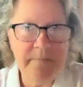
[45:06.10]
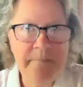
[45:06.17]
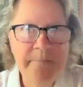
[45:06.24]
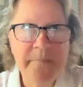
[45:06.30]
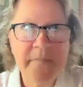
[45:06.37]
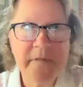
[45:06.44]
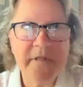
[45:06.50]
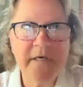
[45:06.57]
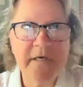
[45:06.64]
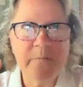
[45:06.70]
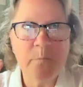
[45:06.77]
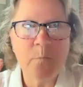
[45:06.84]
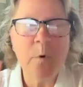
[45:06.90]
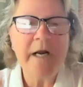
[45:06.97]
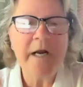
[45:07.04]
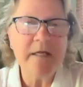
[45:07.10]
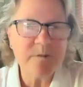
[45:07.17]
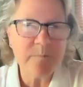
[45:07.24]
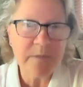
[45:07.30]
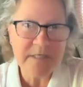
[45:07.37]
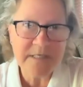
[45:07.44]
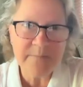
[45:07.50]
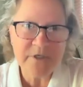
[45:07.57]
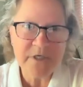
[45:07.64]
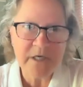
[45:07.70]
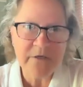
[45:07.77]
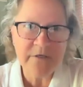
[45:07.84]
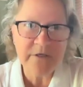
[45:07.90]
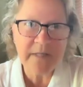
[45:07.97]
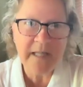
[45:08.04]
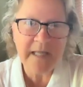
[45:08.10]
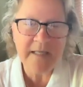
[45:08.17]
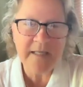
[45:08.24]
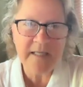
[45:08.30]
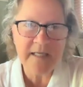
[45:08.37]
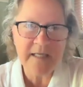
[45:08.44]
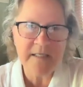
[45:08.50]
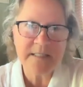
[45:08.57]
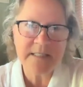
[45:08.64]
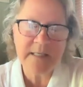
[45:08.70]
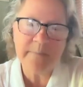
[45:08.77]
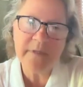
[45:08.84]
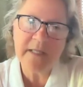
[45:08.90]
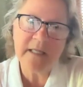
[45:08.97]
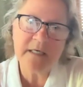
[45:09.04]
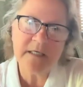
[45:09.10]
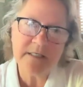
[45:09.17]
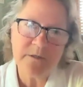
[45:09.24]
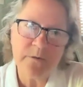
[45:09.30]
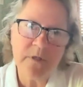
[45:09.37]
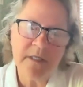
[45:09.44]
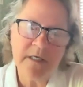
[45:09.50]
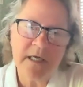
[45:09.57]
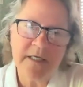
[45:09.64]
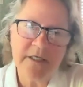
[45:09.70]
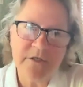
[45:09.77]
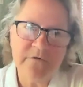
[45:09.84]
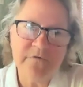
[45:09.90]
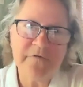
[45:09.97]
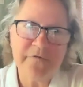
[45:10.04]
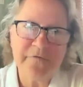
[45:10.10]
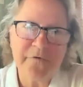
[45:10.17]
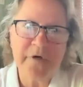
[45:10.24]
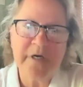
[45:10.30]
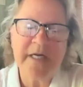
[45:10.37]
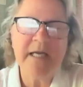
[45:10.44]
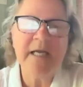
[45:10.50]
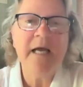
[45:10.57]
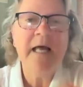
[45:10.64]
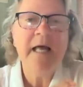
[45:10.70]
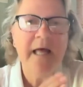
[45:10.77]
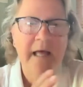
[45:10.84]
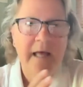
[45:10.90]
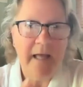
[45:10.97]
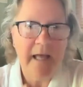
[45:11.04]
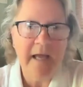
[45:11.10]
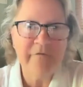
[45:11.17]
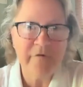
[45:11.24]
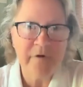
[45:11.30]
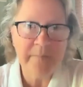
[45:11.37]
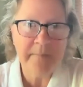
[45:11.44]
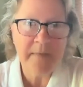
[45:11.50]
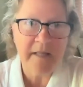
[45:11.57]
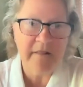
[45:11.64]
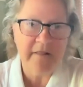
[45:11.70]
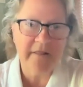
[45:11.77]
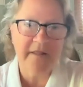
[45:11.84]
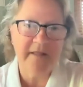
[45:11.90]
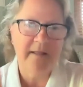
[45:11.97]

the what has wisdom shown you lately is something that Azul and I do for free every month.